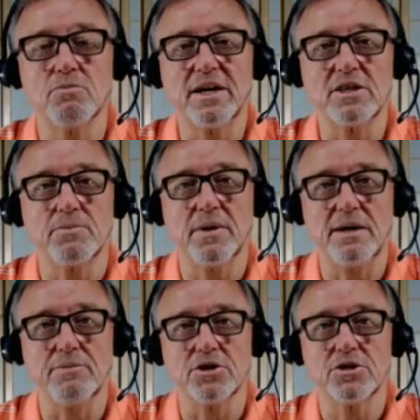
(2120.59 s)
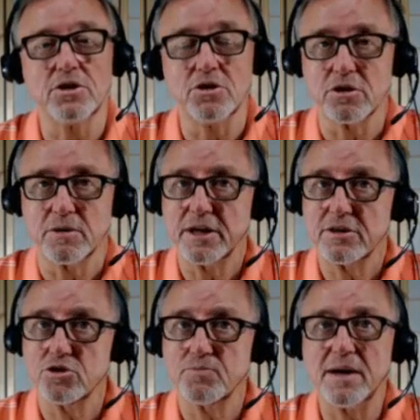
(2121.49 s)
make the payments? You're going to make
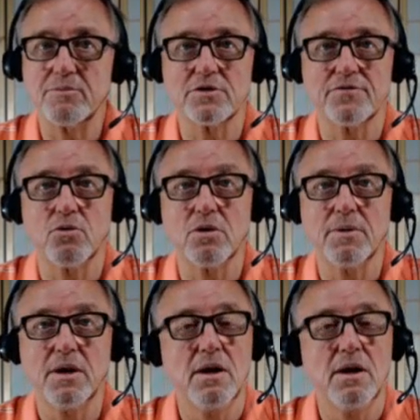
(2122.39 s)
those payments for them?